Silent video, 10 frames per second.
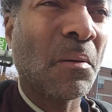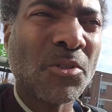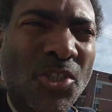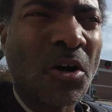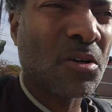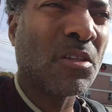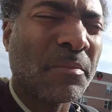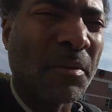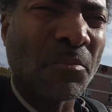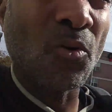I'm gonna talk a little
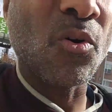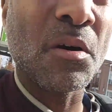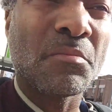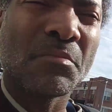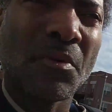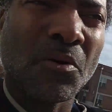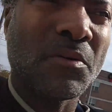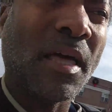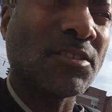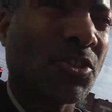bit more. Um,
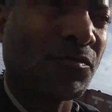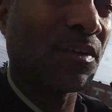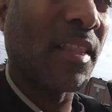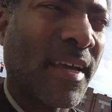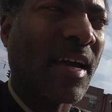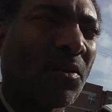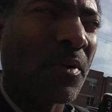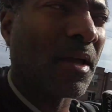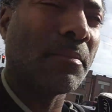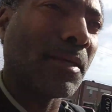I just feel like I don't
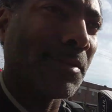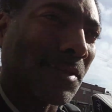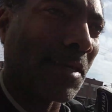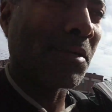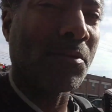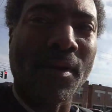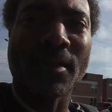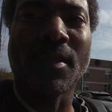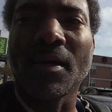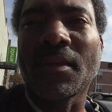have nothing together right
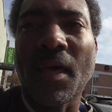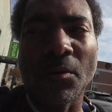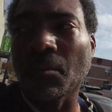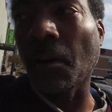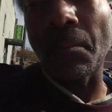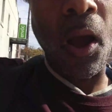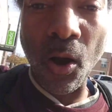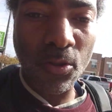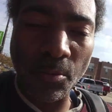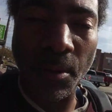now, and I am
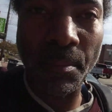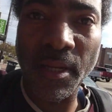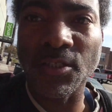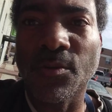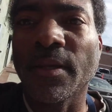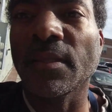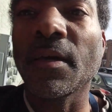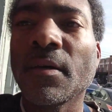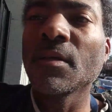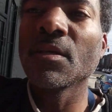all over the place right
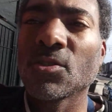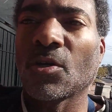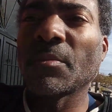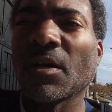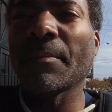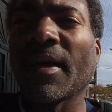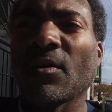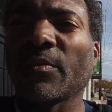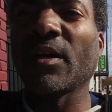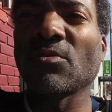now. So I'm gonna come back and we're